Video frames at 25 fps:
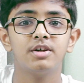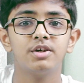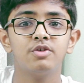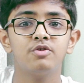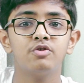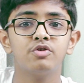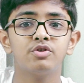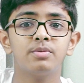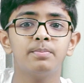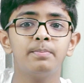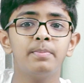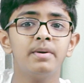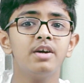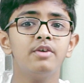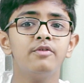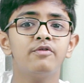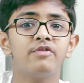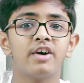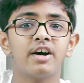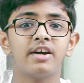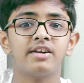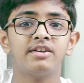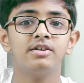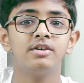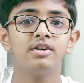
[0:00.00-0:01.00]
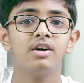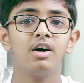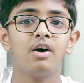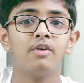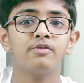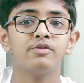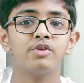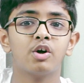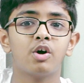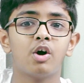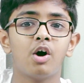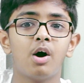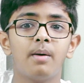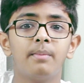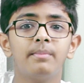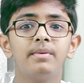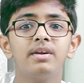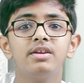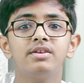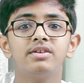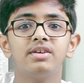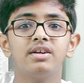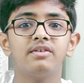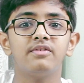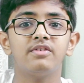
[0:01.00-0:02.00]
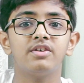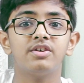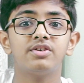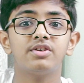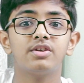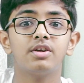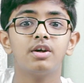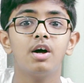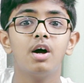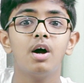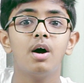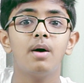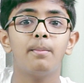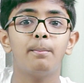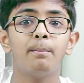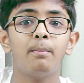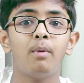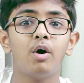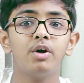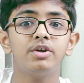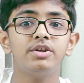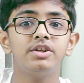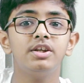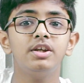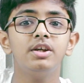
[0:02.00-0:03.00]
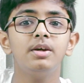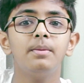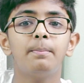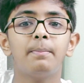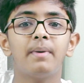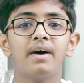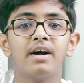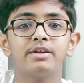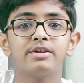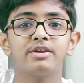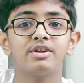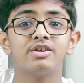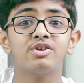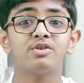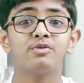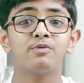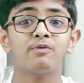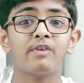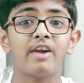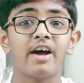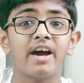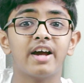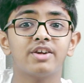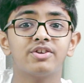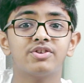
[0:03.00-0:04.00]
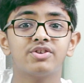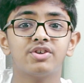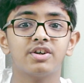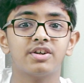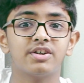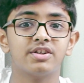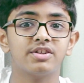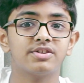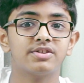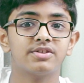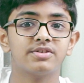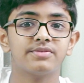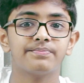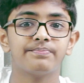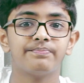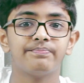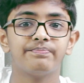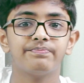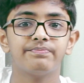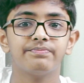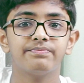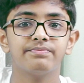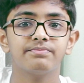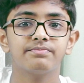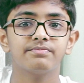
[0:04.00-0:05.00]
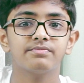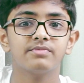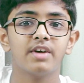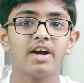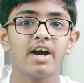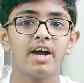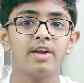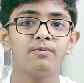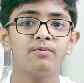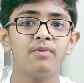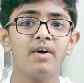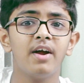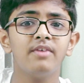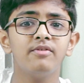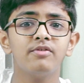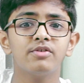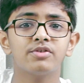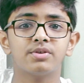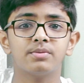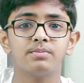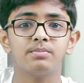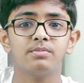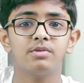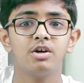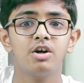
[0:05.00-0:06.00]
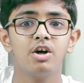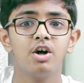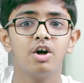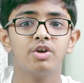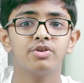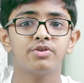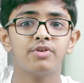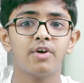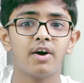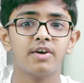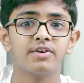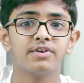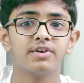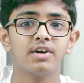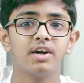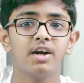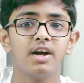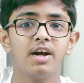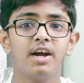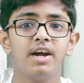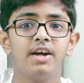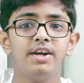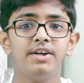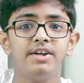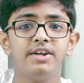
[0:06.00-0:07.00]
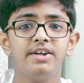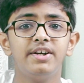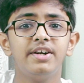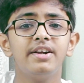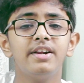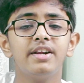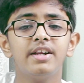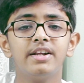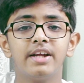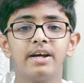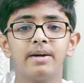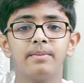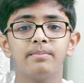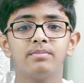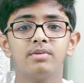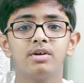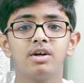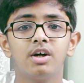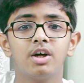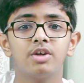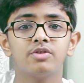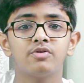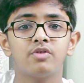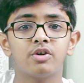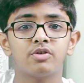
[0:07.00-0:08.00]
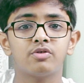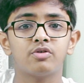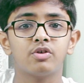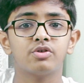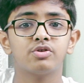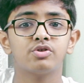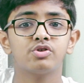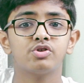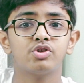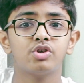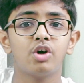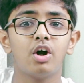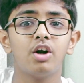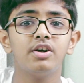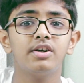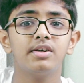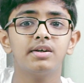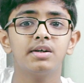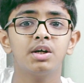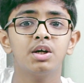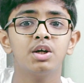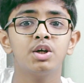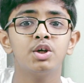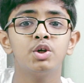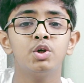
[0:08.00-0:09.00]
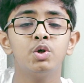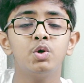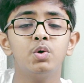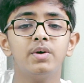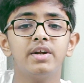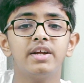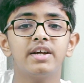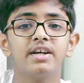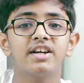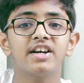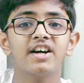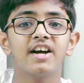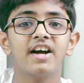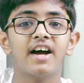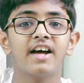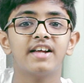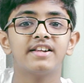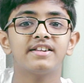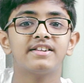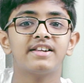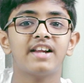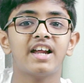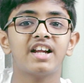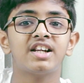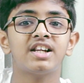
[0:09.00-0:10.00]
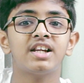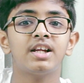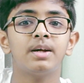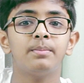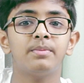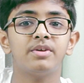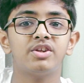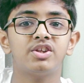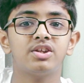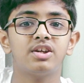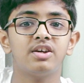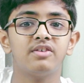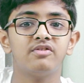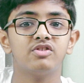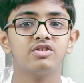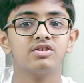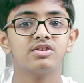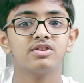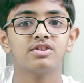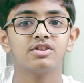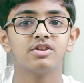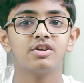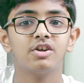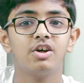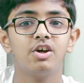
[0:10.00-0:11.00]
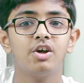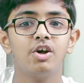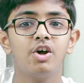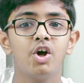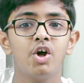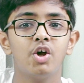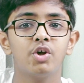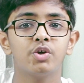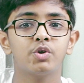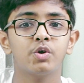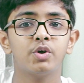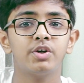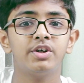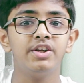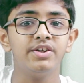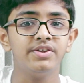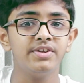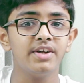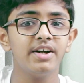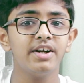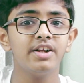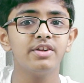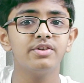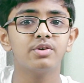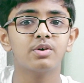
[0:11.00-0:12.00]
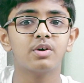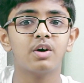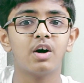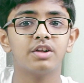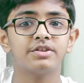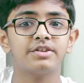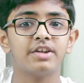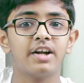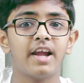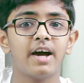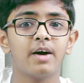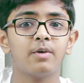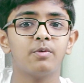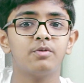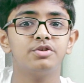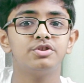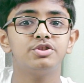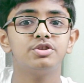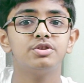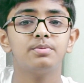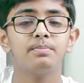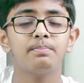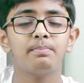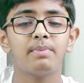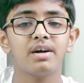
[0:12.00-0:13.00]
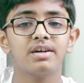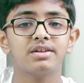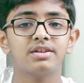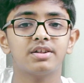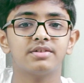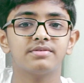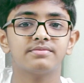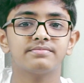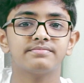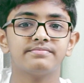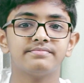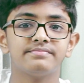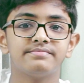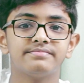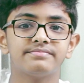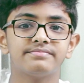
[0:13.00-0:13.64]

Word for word: He was a big fan of the comedy series Monty Python's Flying Circus, and Van Rossum thought he needed a name that was short, unique, and slightly mysterious, so he decided to call the language Python.